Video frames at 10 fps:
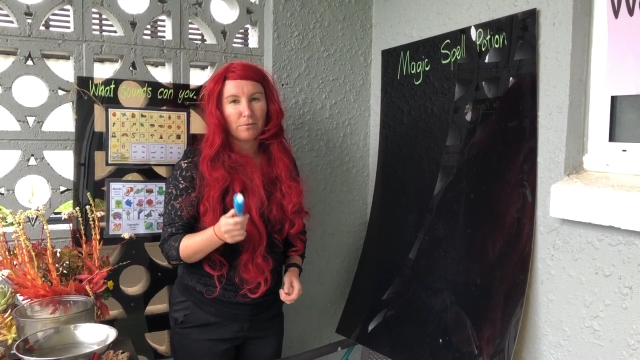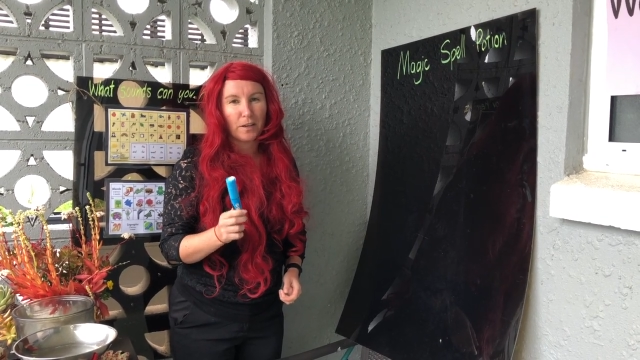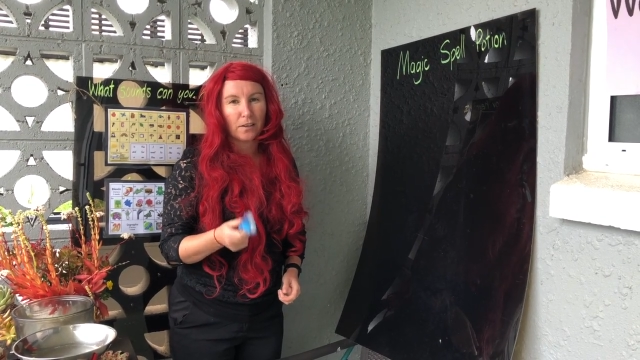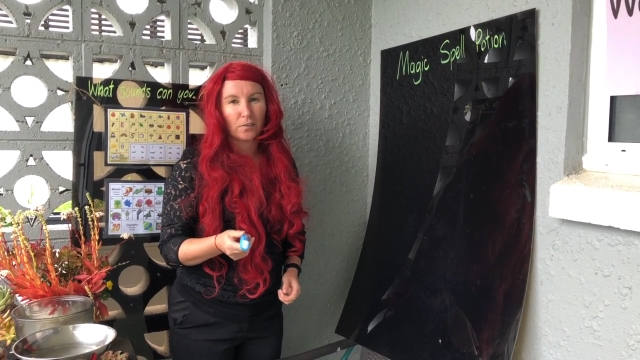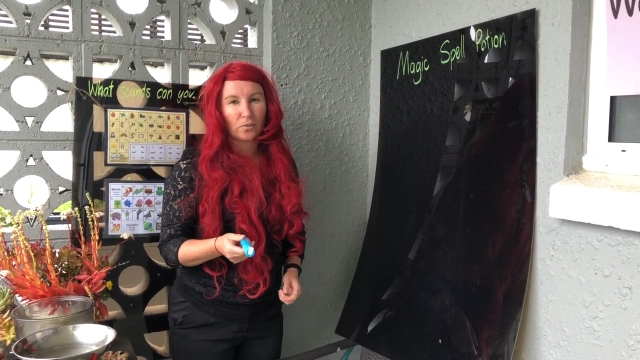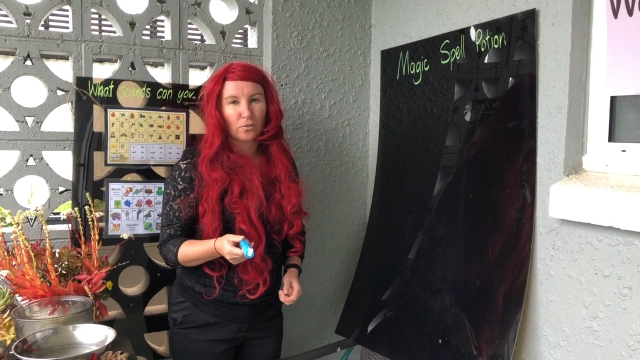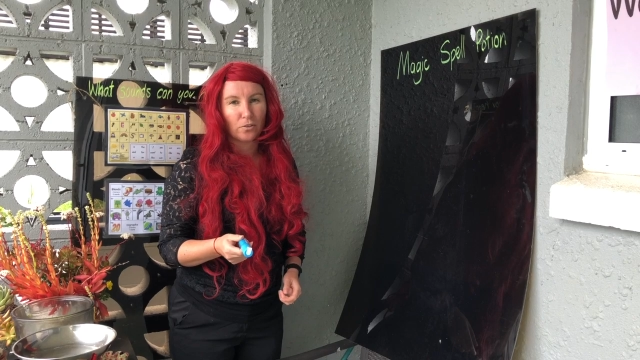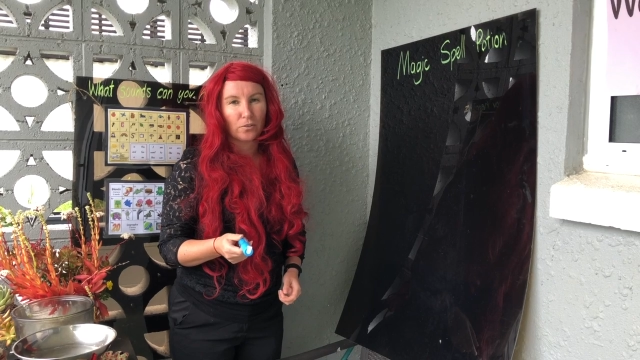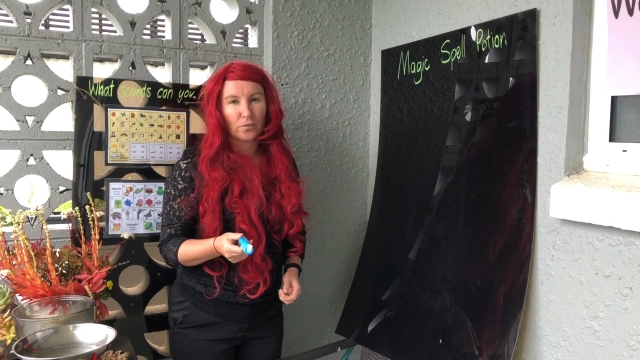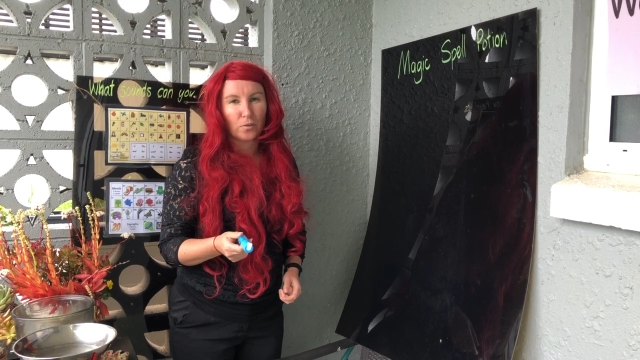faster on
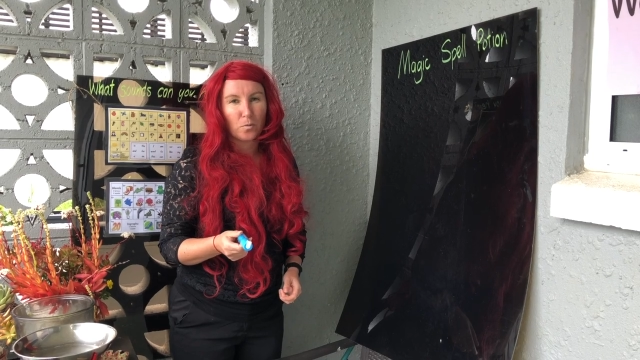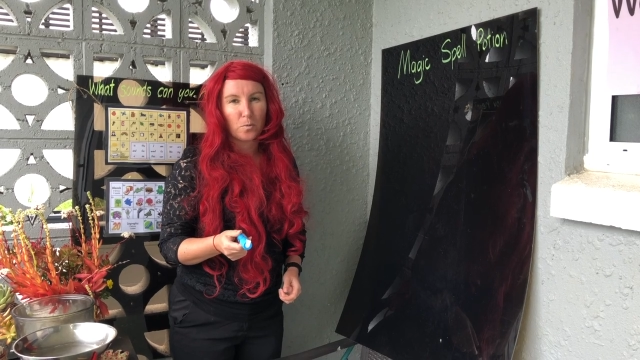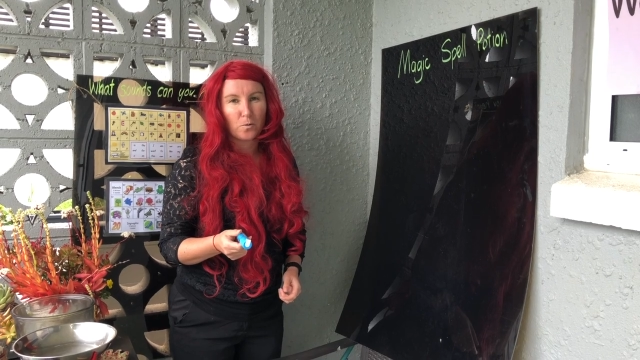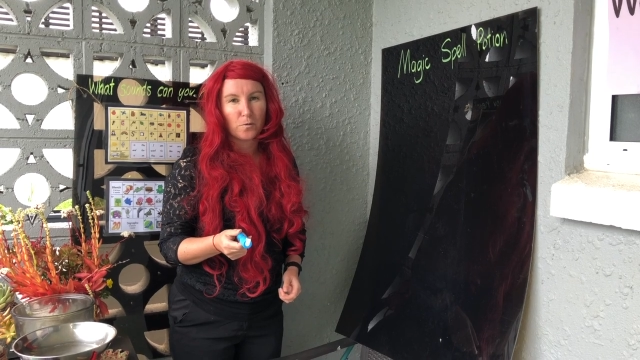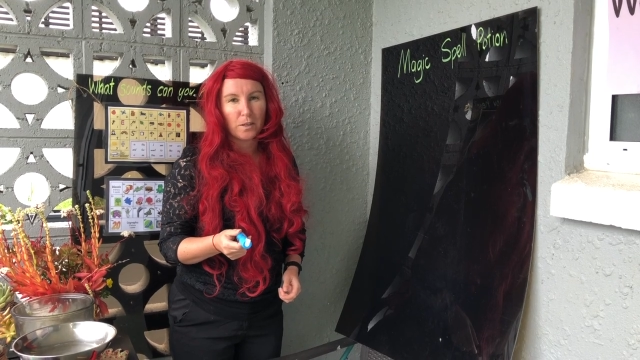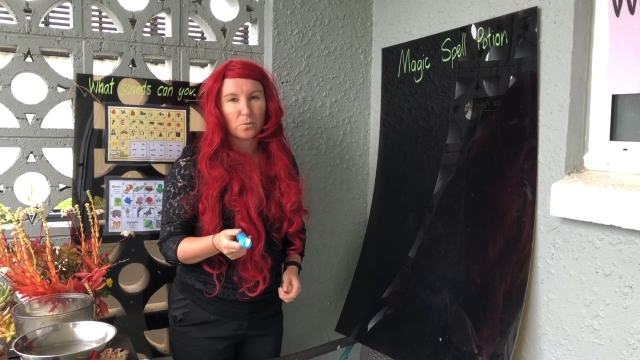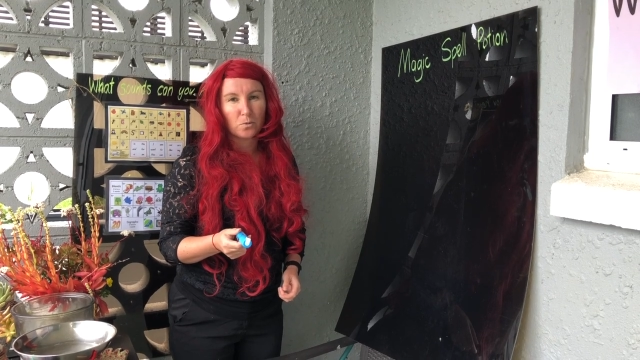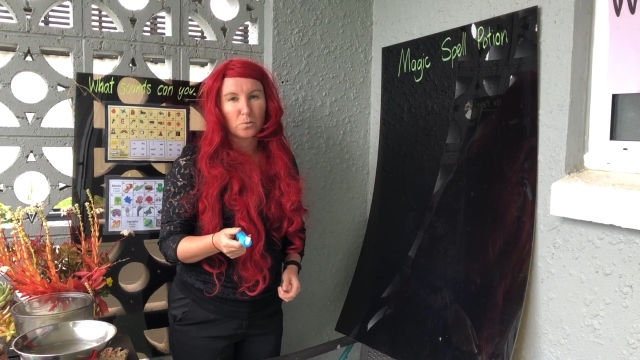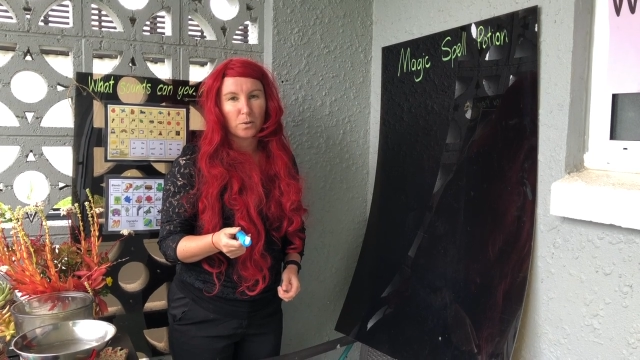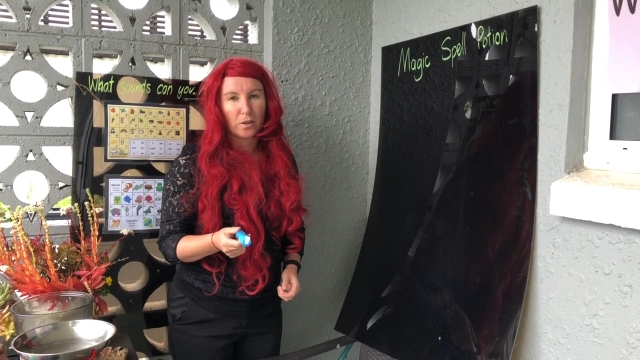this football
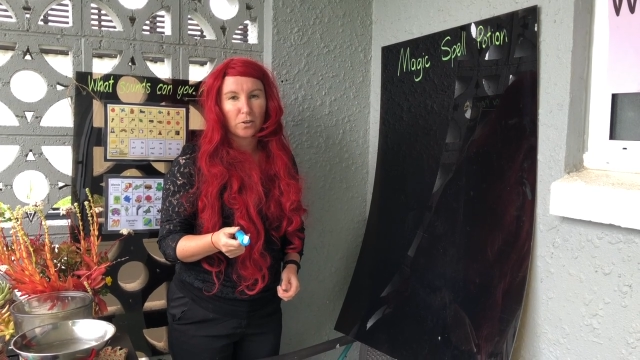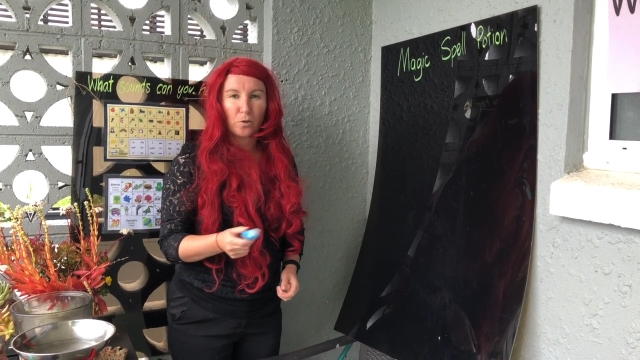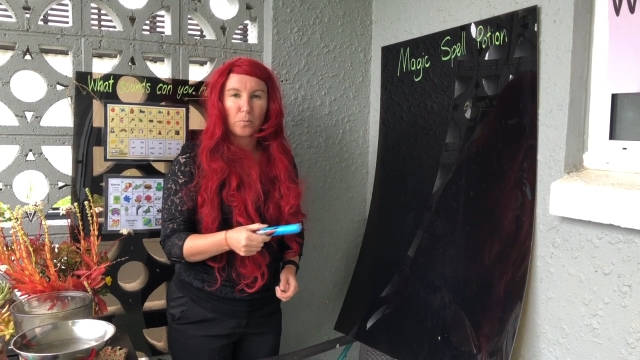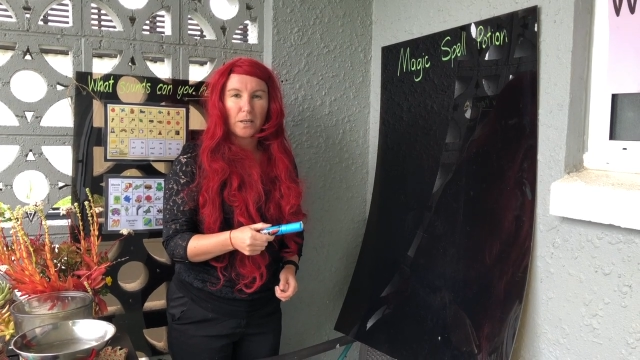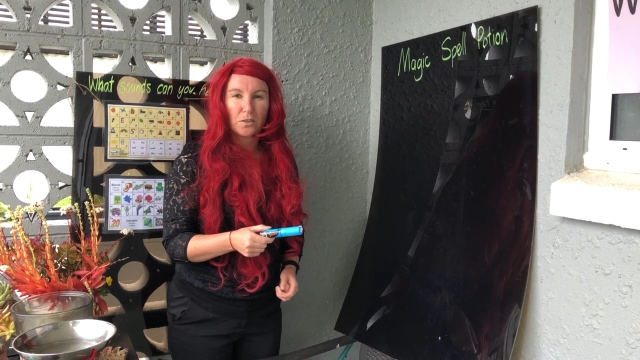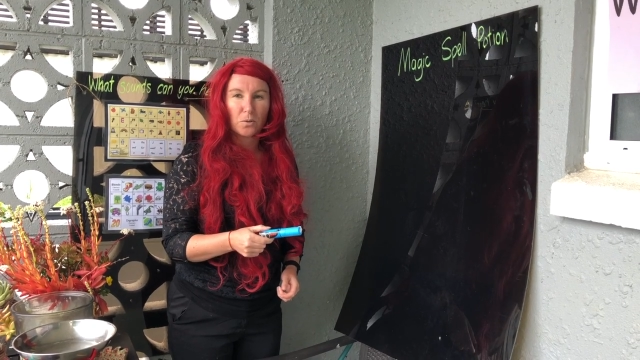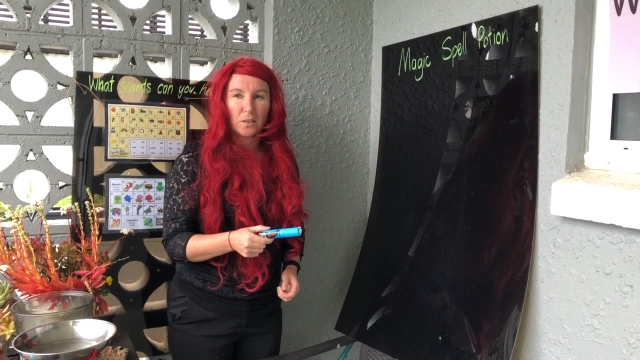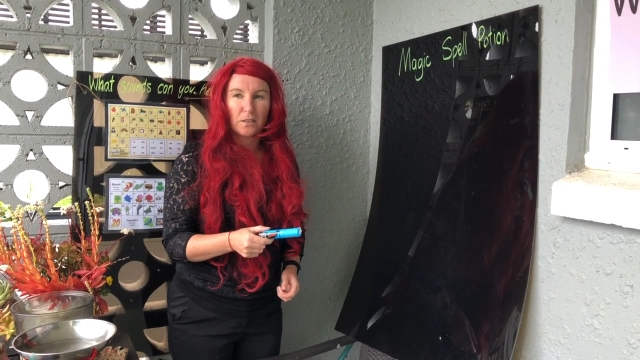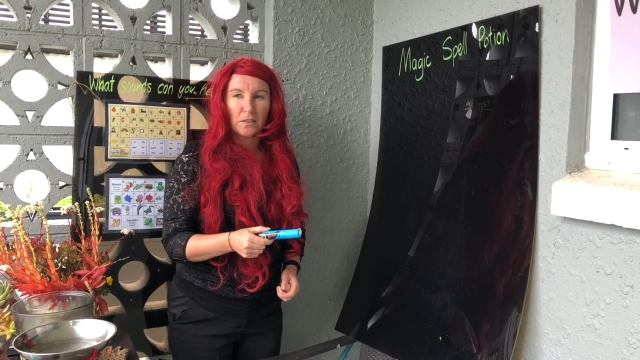field when I go back to it.